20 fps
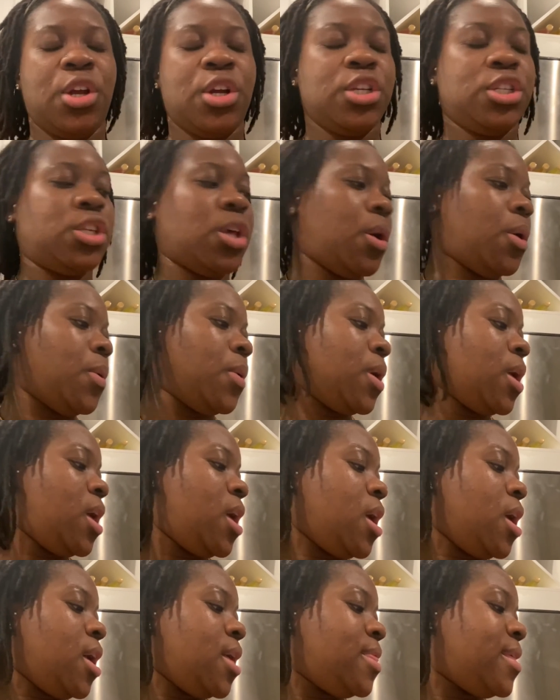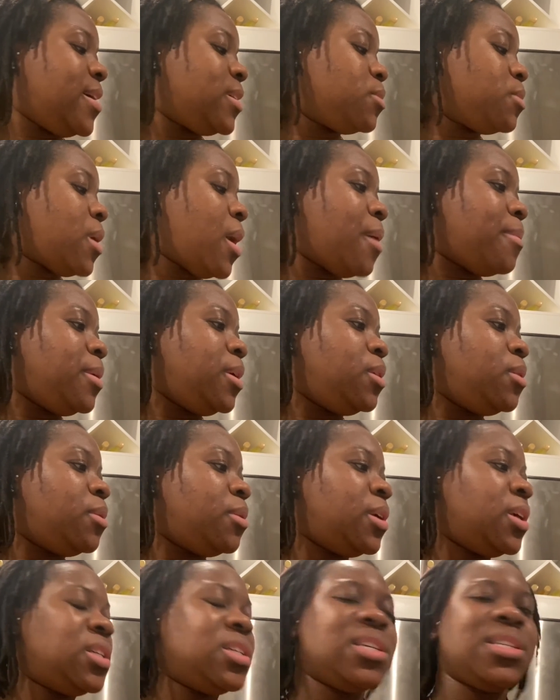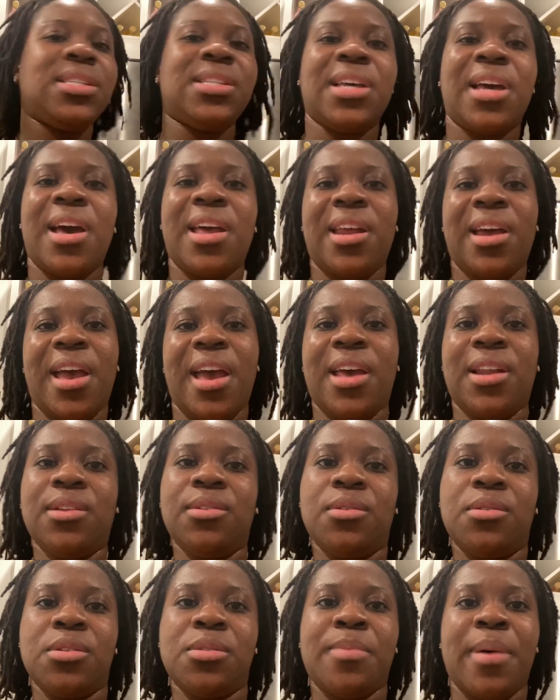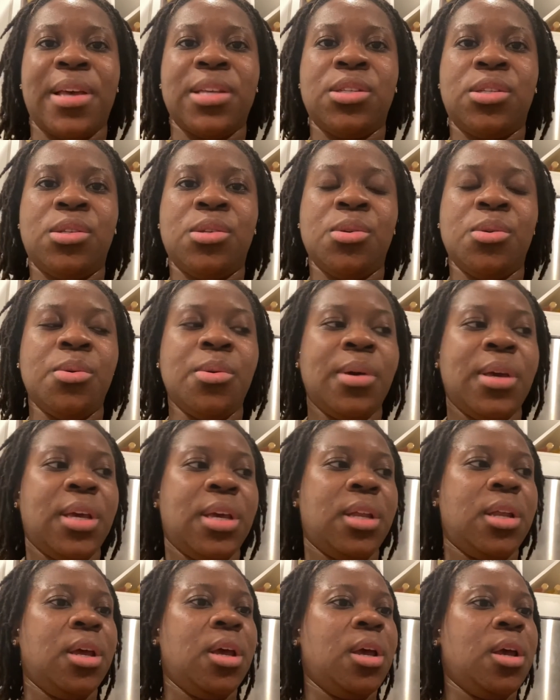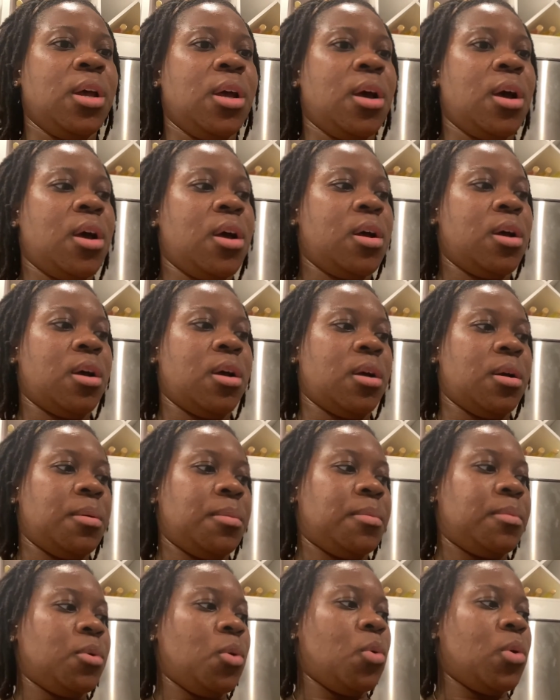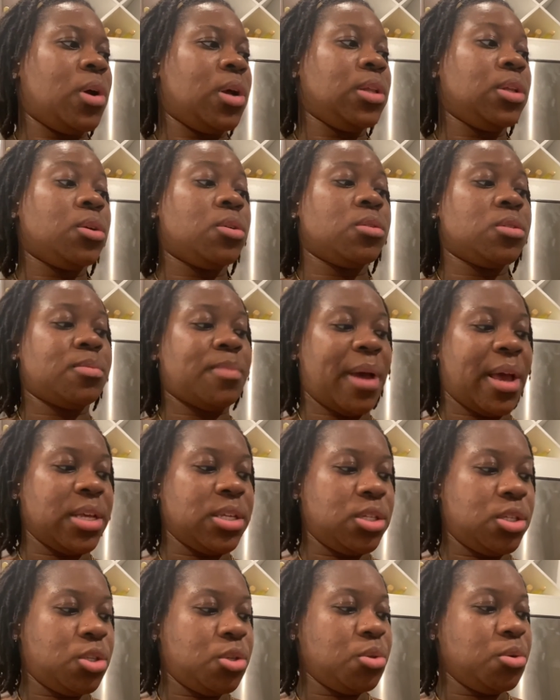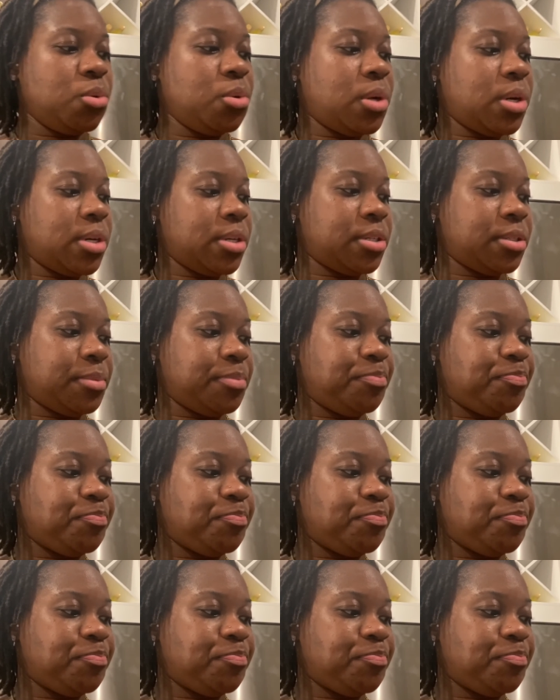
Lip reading: So that's what I'll be doing, just to kind of add a little spice to it, or a little spice to